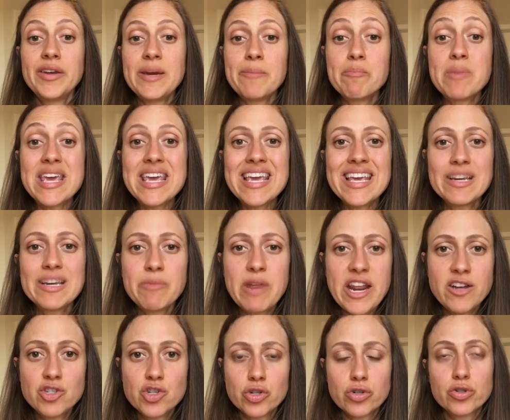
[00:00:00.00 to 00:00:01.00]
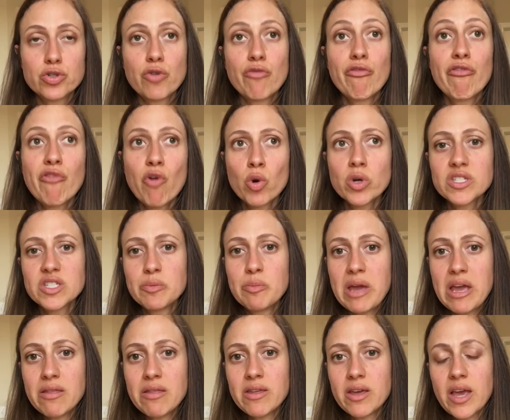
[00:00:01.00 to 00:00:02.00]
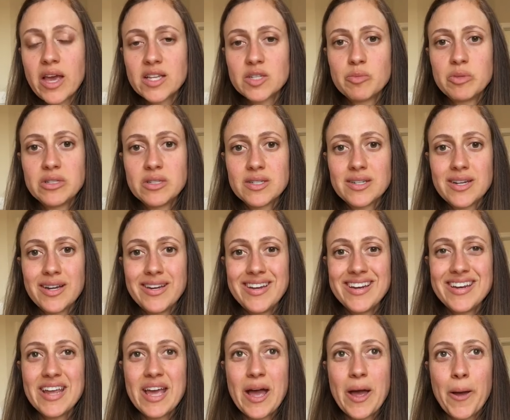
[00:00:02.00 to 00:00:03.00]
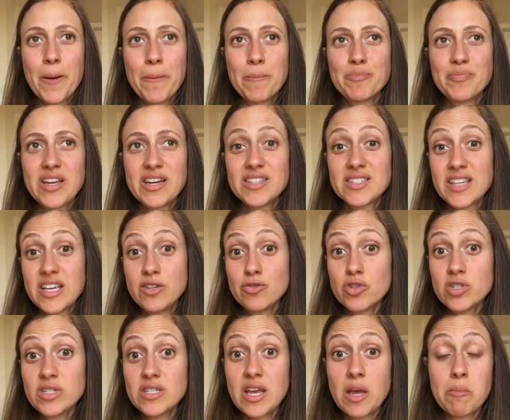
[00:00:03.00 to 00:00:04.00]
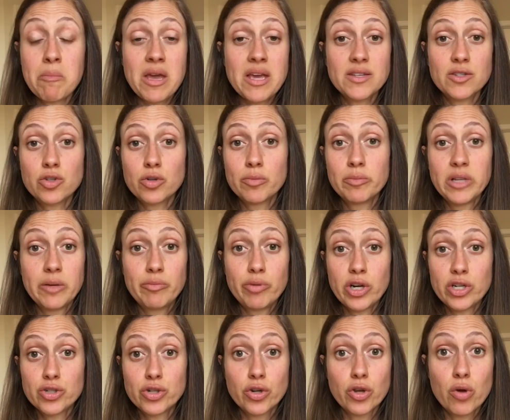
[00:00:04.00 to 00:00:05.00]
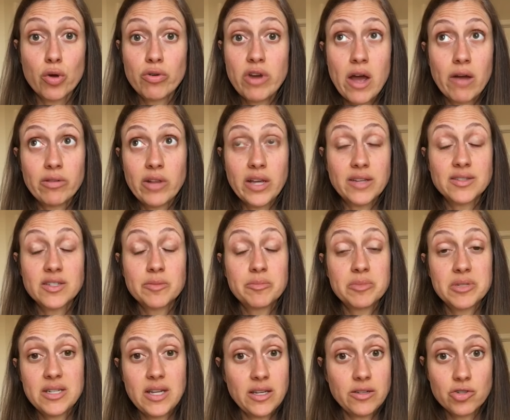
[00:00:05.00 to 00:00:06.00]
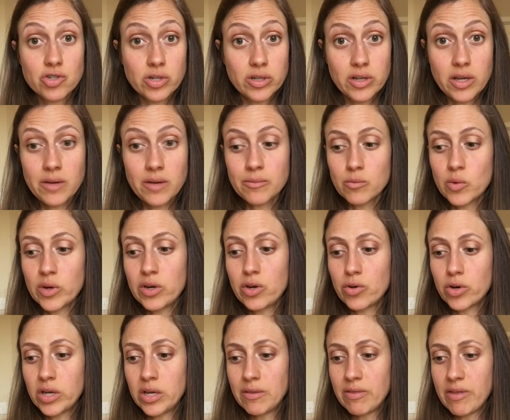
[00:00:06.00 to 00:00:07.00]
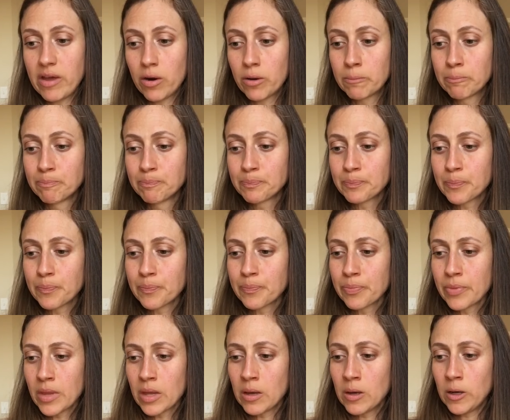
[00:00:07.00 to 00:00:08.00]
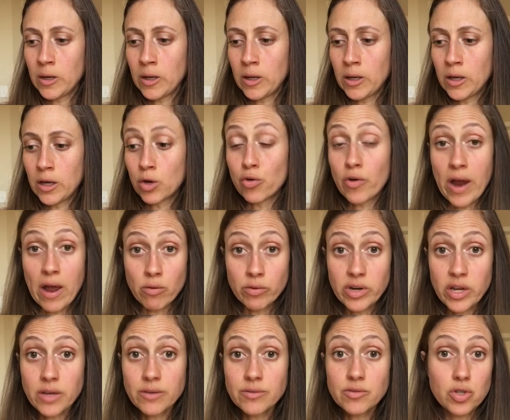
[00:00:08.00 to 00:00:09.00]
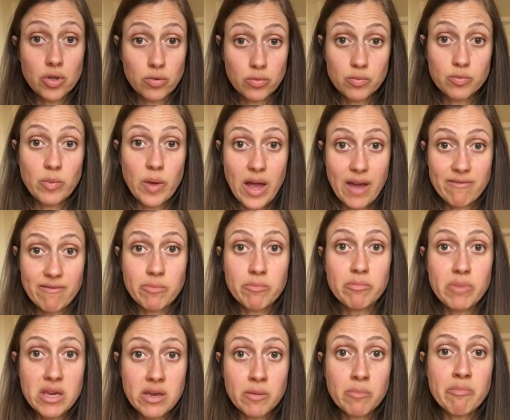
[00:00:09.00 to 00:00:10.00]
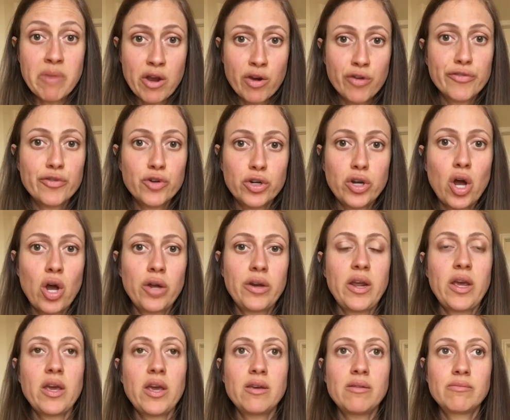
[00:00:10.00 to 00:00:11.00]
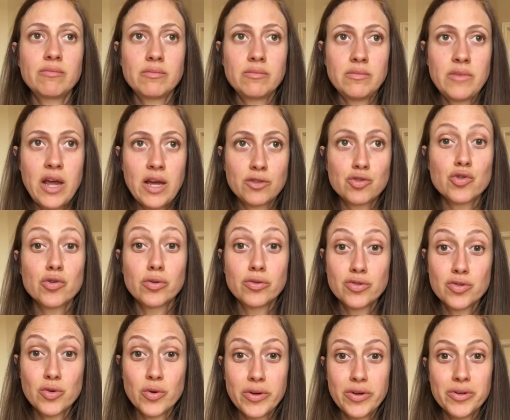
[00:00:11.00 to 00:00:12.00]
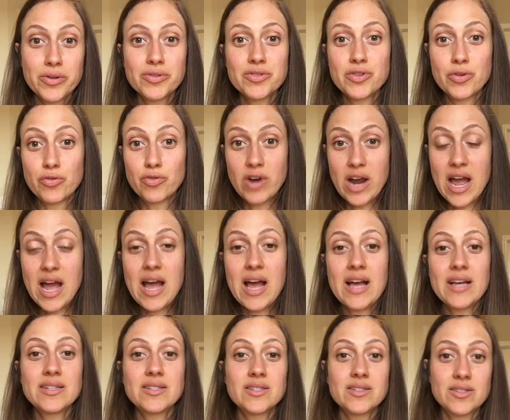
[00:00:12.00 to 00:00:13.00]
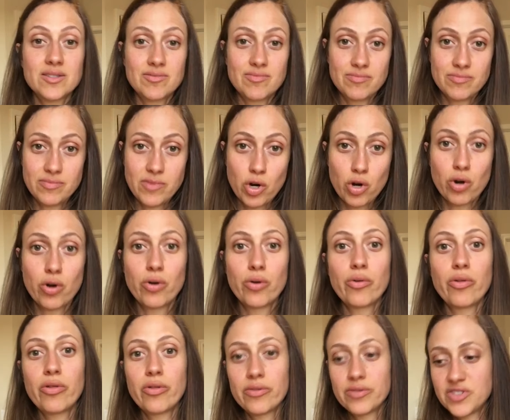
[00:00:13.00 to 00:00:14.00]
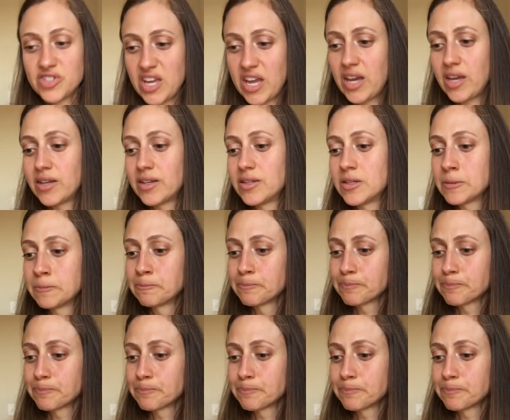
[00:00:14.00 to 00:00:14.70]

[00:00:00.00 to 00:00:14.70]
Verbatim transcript: being in nature. So, forest bathing has been studied, um, and it's interesting. It makes your blood pressure go down like substantially when you're in there. Uh, grounding, so having being barefoot on a natural soil, so grass, earth, sand